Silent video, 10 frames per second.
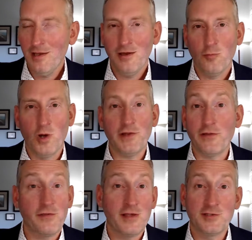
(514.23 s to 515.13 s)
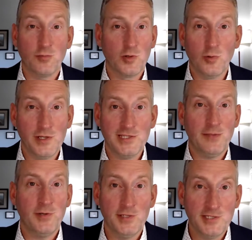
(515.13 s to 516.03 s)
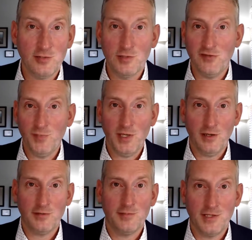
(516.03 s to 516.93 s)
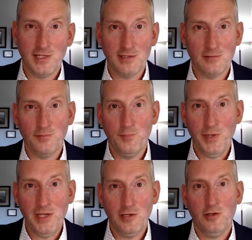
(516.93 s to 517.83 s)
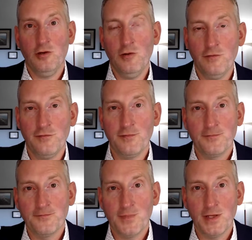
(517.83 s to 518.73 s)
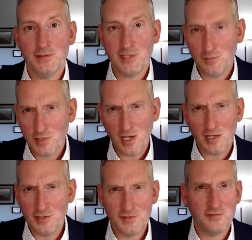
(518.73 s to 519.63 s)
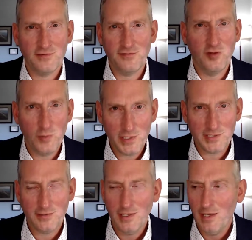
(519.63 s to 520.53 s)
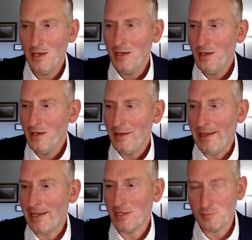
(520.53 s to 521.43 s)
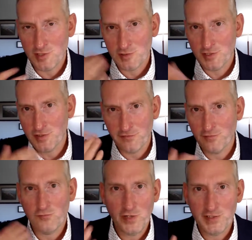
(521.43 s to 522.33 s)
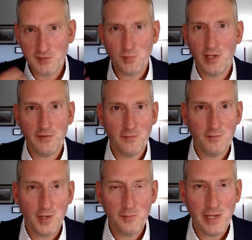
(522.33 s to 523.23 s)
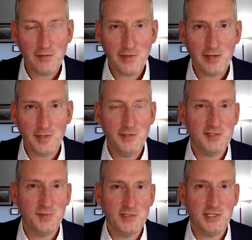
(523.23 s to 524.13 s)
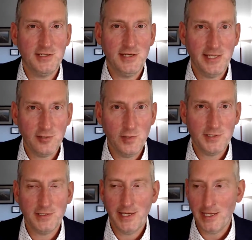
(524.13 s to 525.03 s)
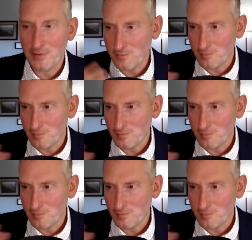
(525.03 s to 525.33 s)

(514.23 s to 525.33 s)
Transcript: one of the things that will always happen is he'll give me a little beaker of some coloured fluid, and I'm to sort of rinse my mouth out in this particular liquid and